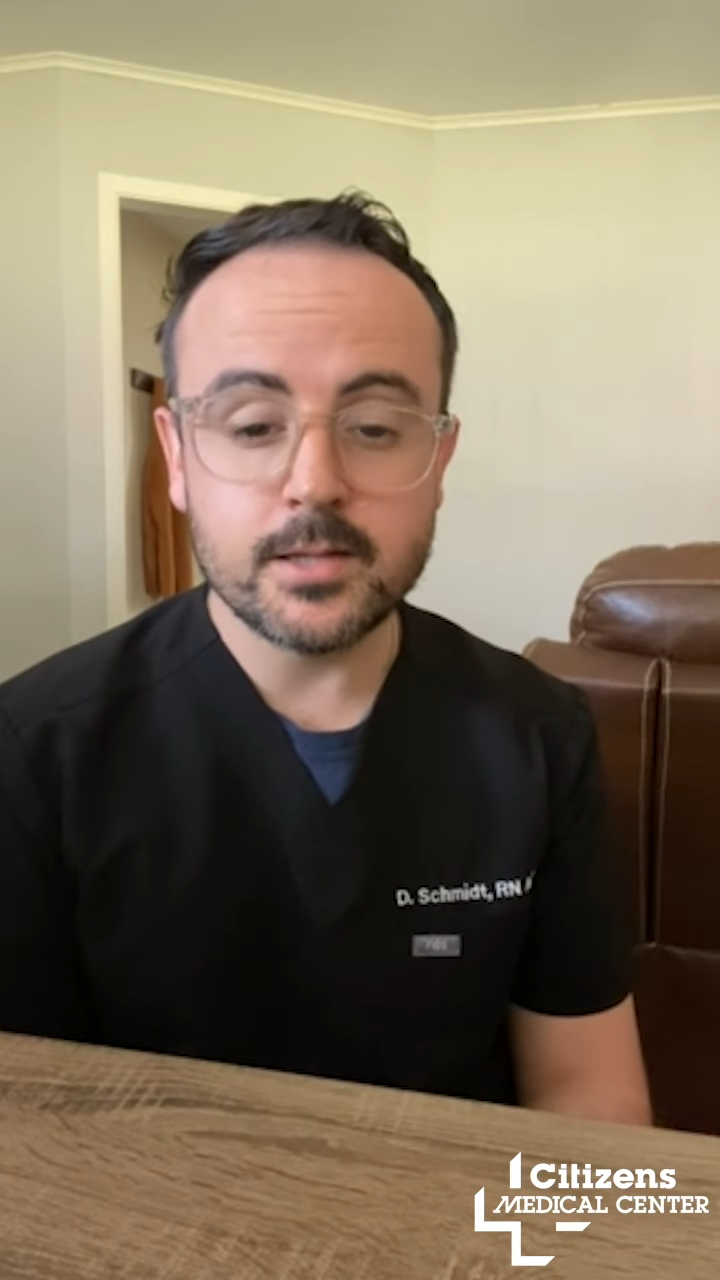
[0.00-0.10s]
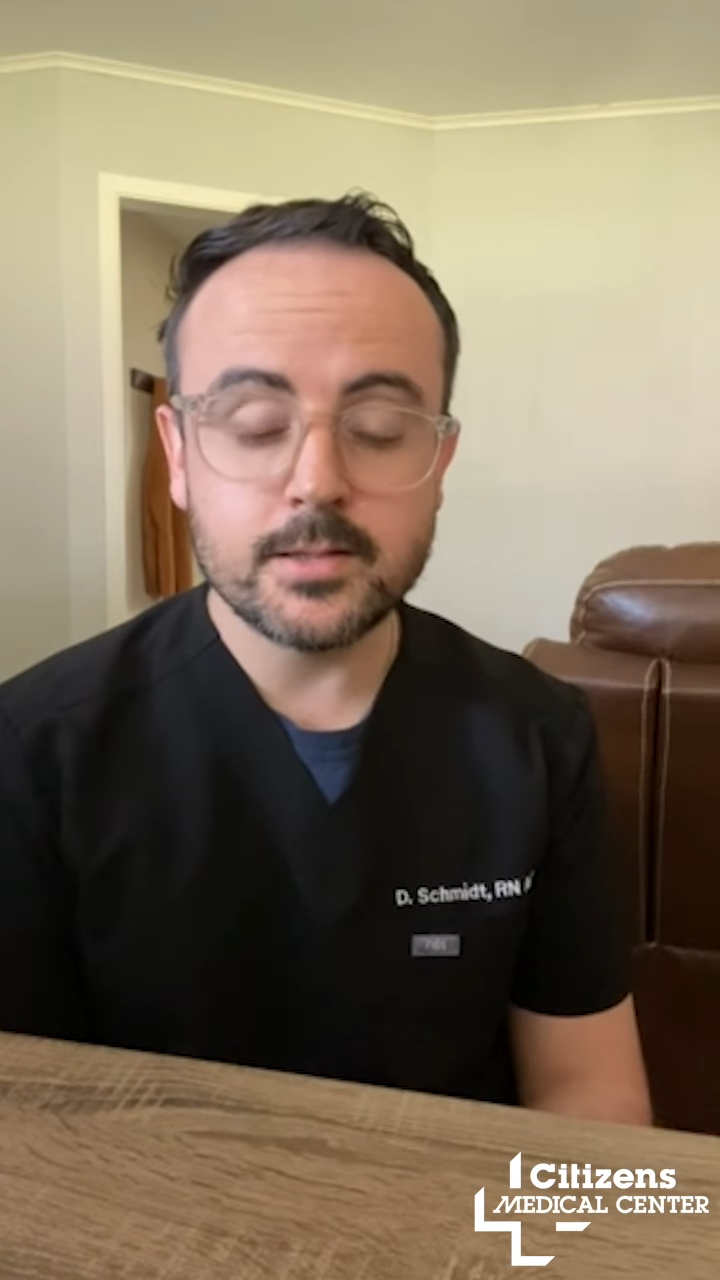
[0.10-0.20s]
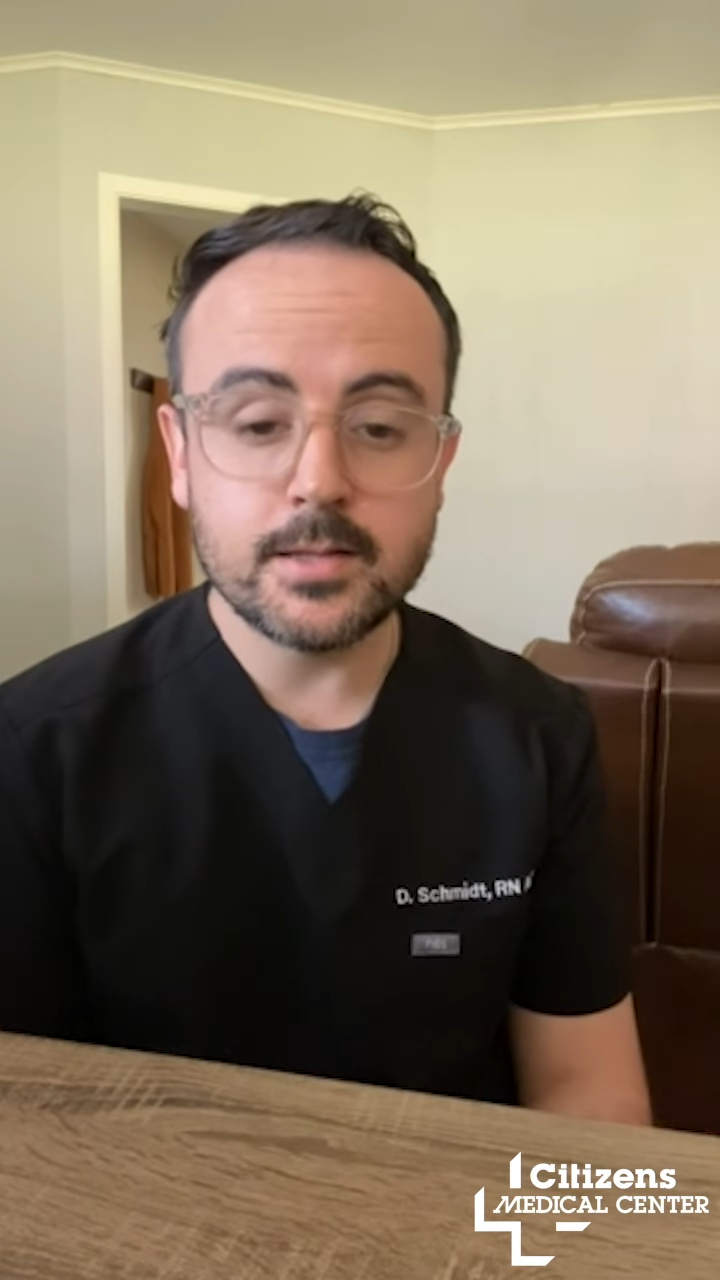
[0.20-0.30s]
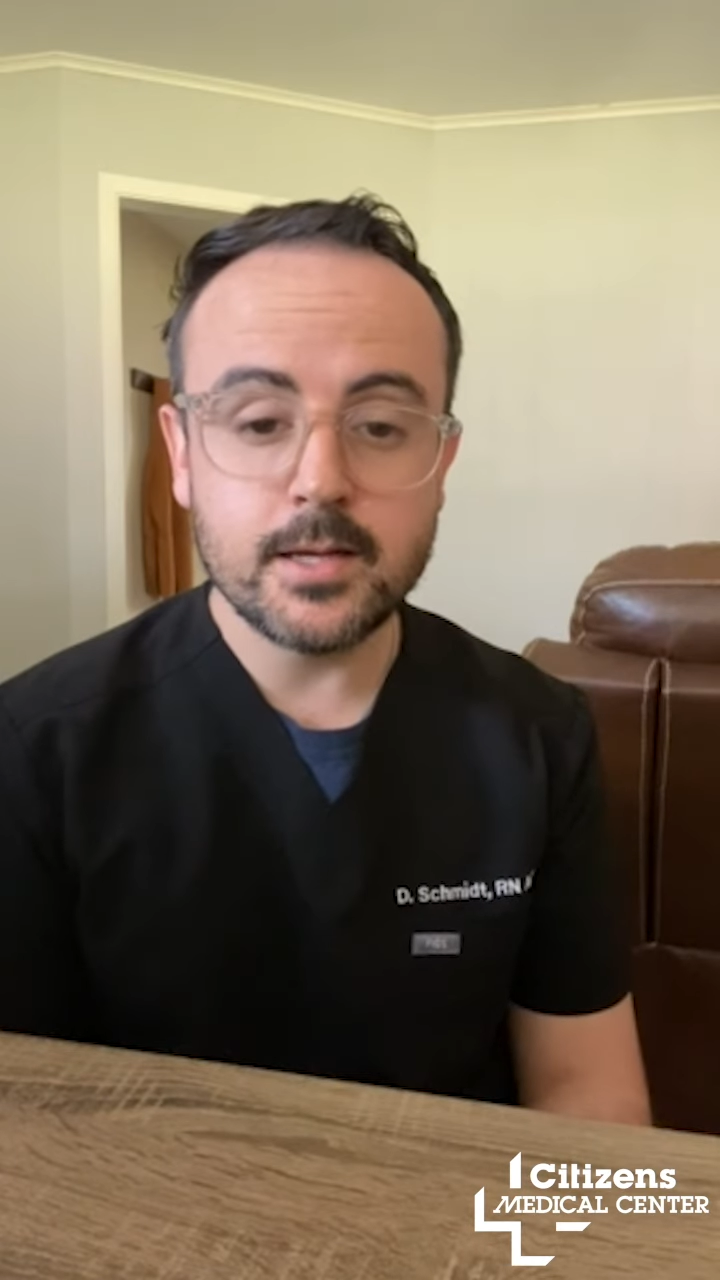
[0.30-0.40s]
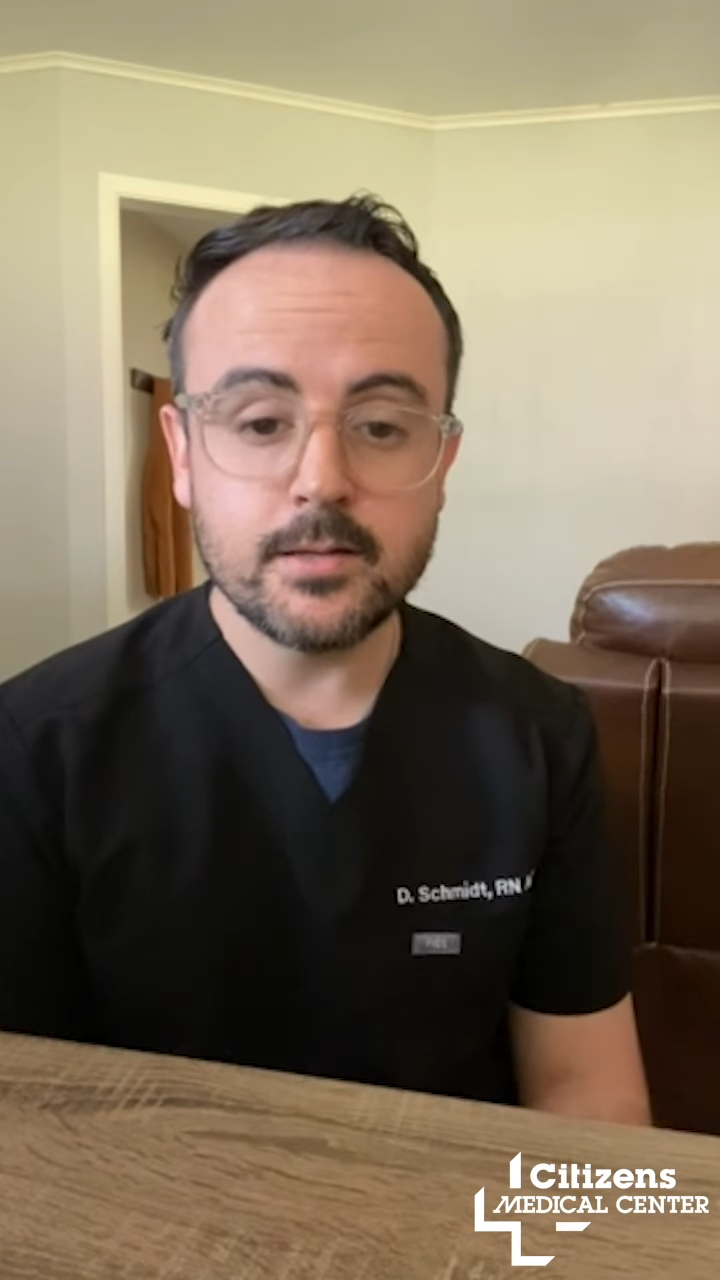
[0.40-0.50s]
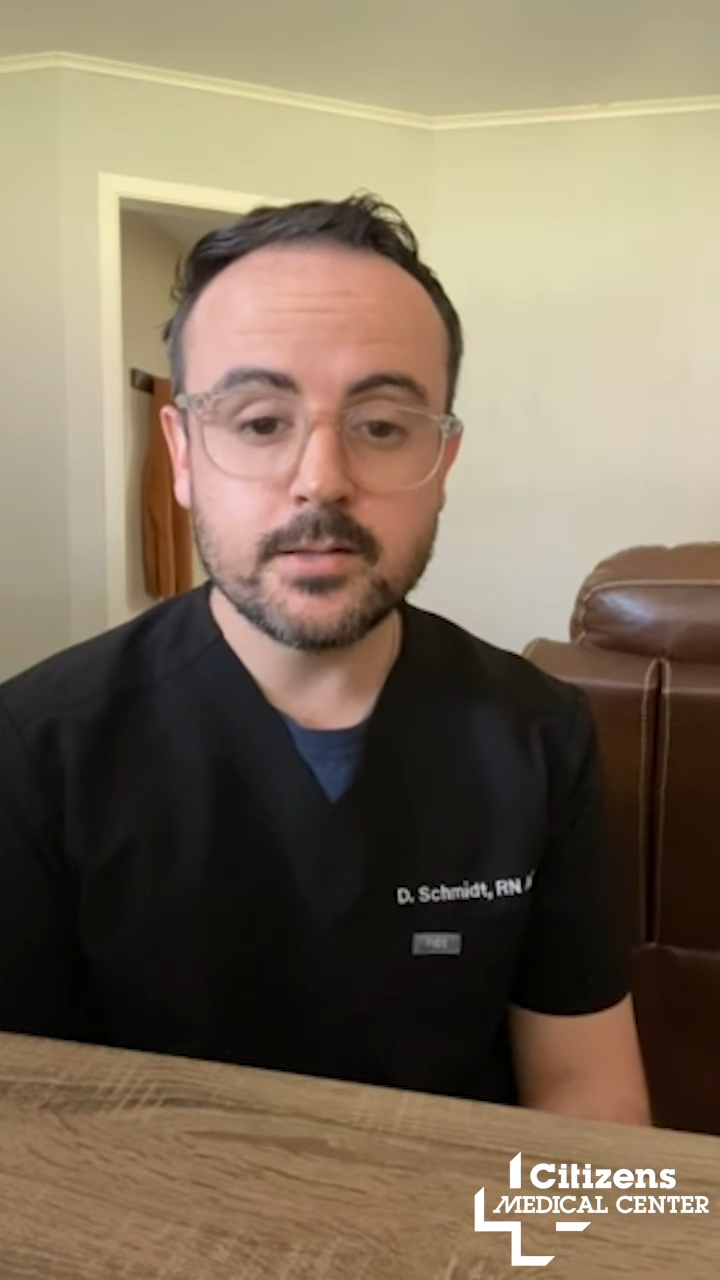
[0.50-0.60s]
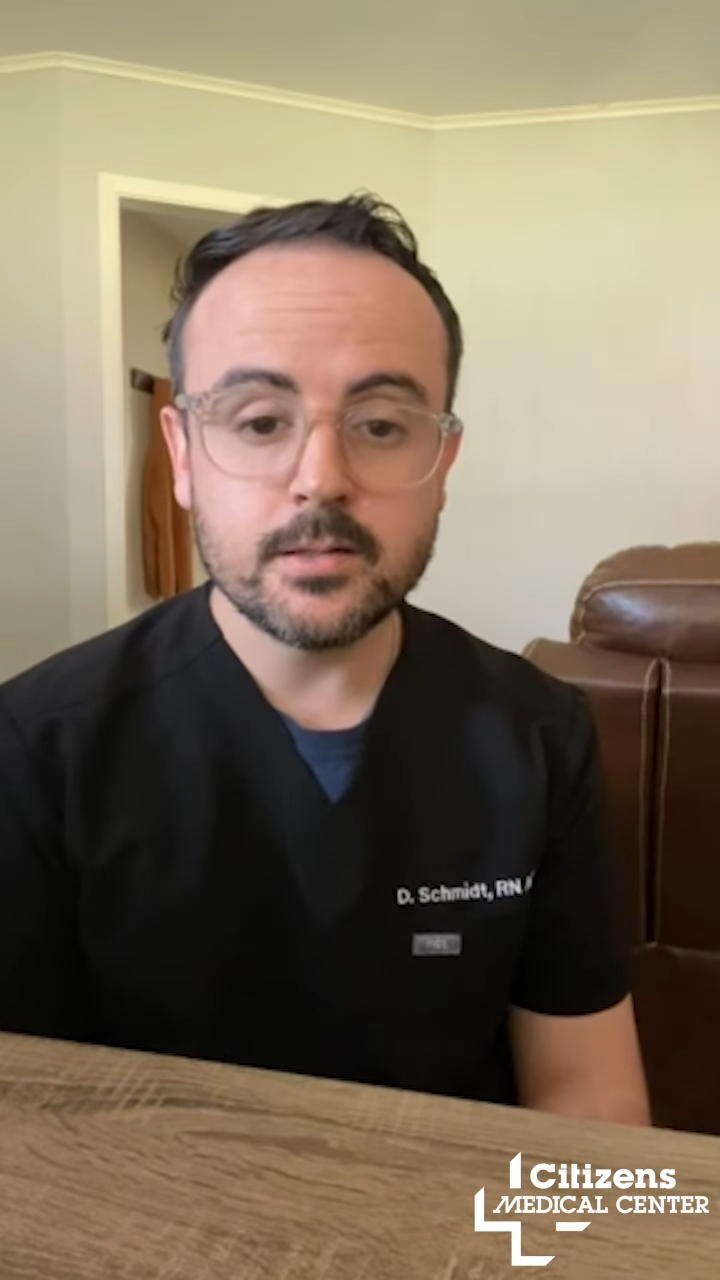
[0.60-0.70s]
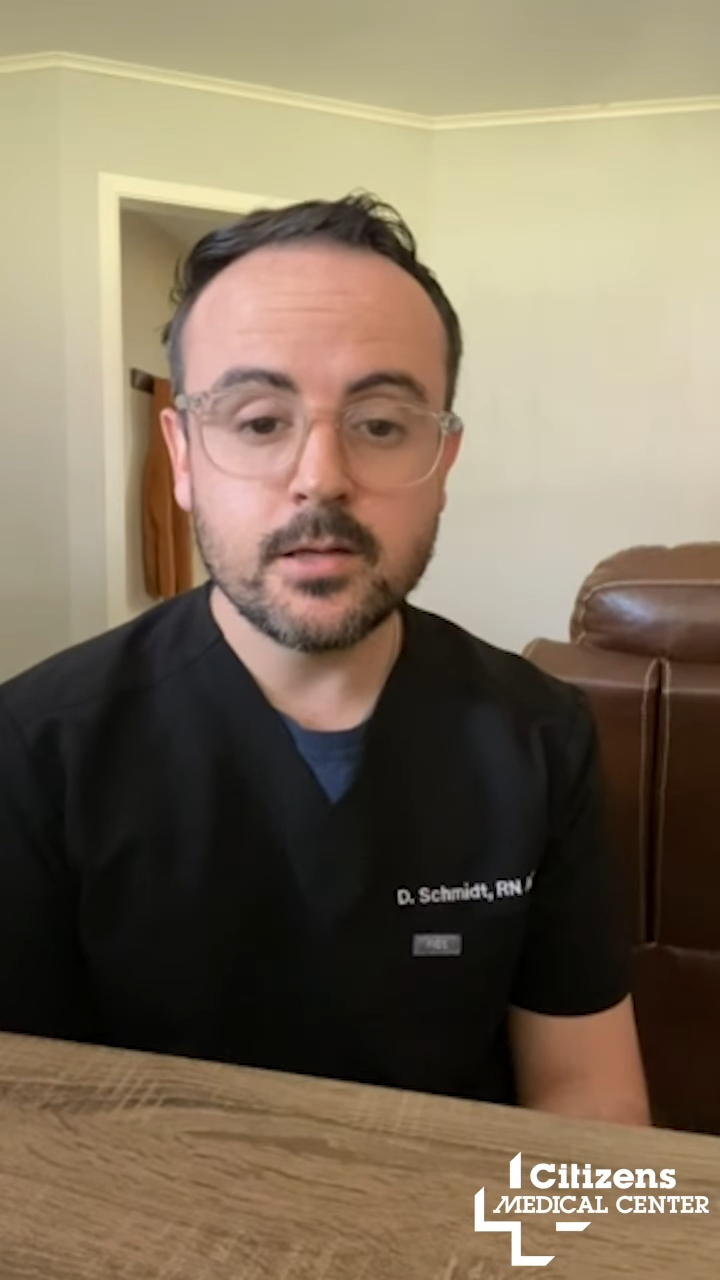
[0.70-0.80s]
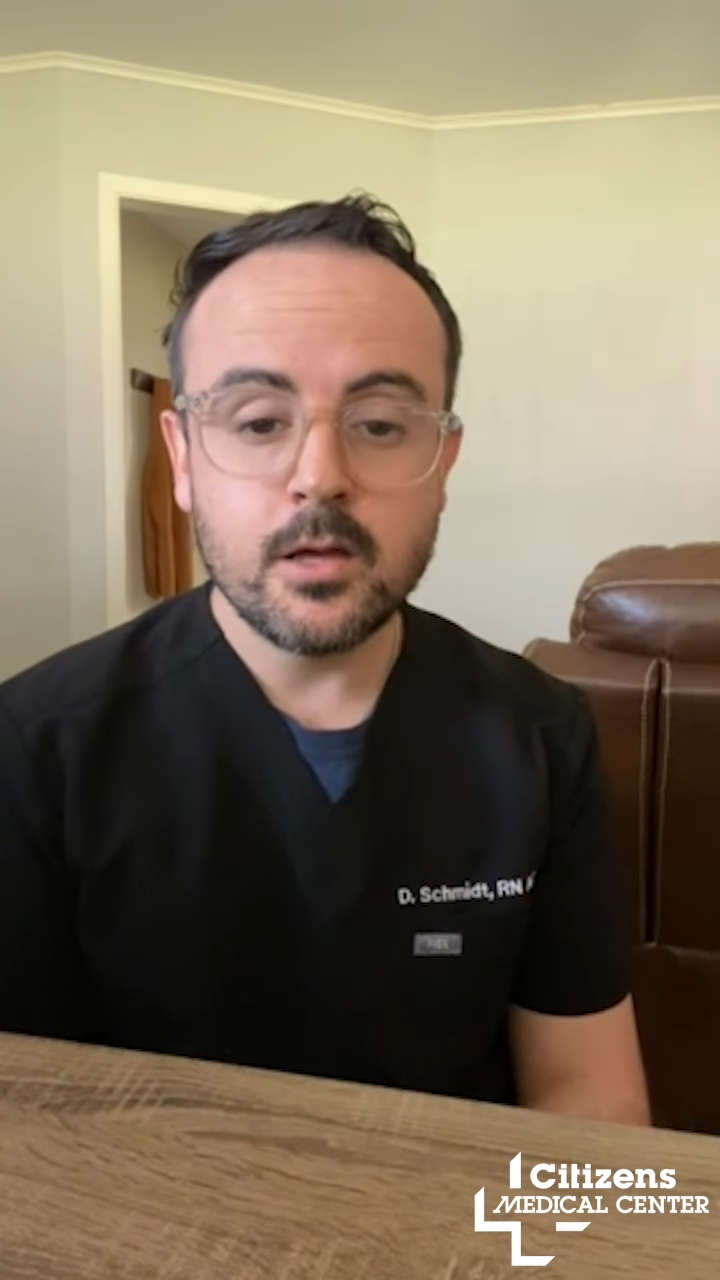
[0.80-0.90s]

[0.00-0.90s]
States.